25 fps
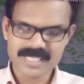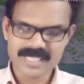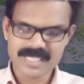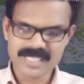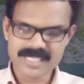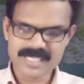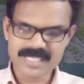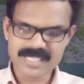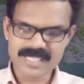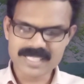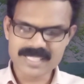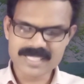
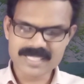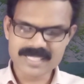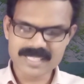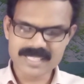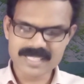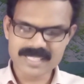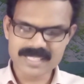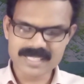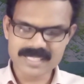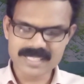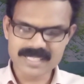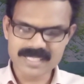It is
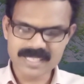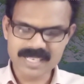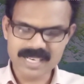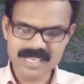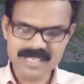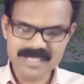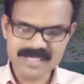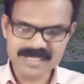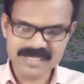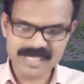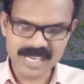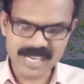a
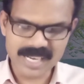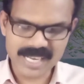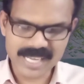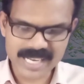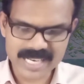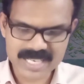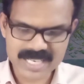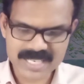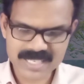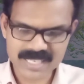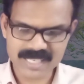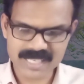
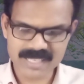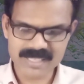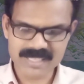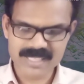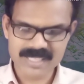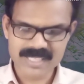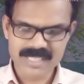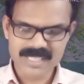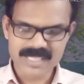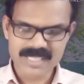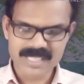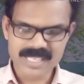consolation,
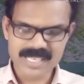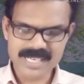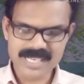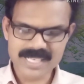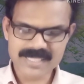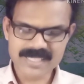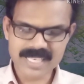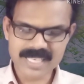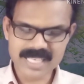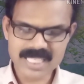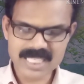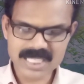it
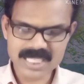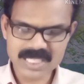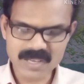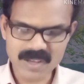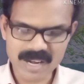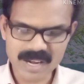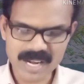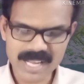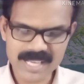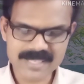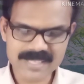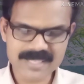is a
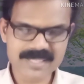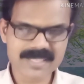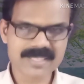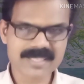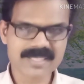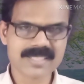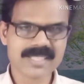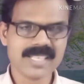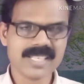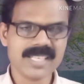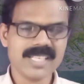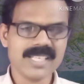
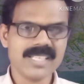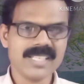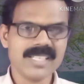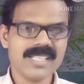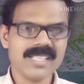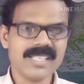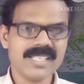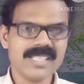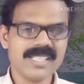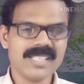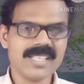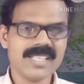solace,
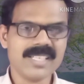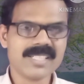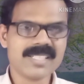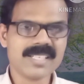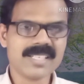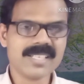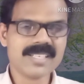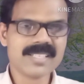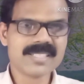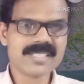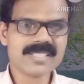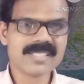it
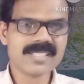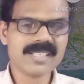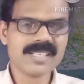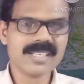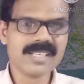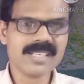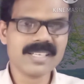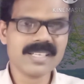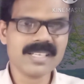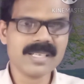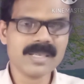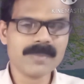is
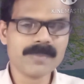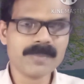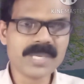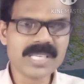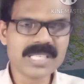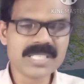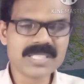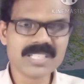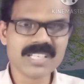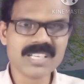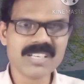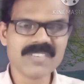a
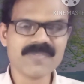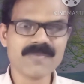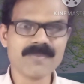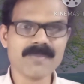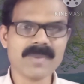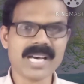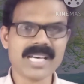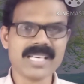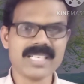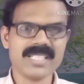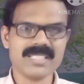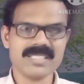peace of
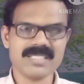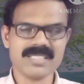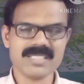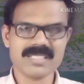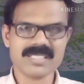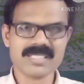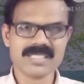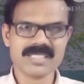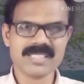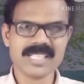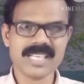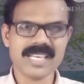
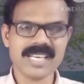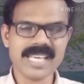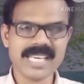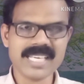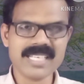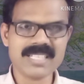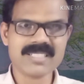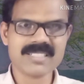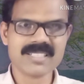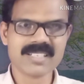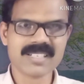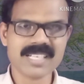mind. The
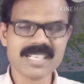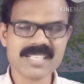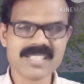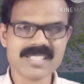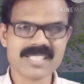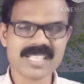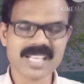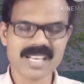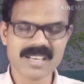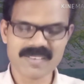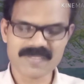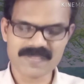nature
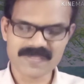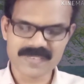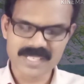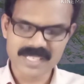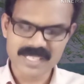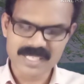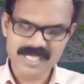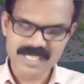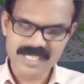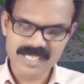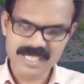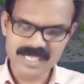itself
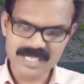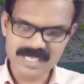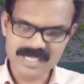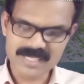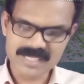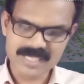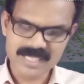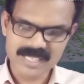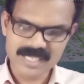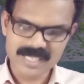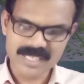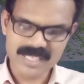
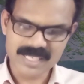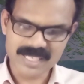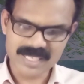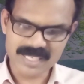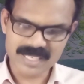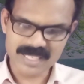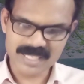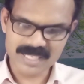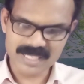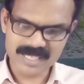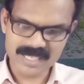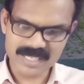is
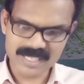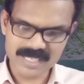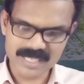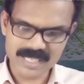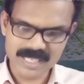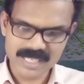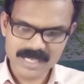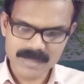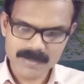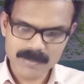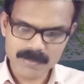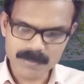a
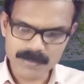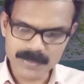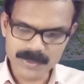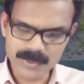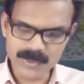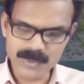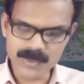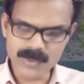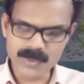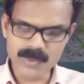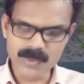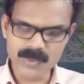
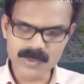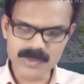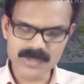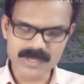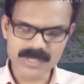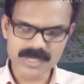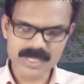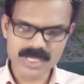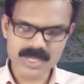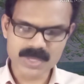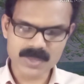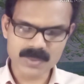
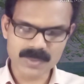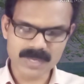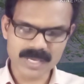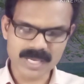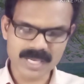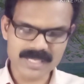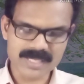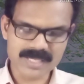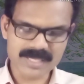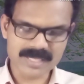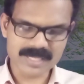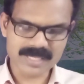boon to
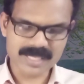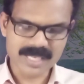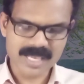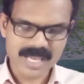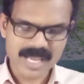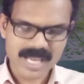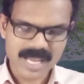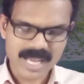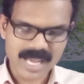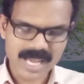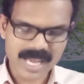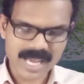us,
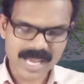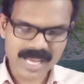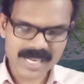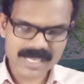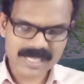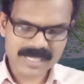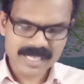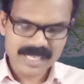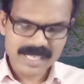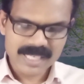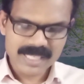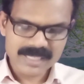
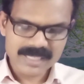and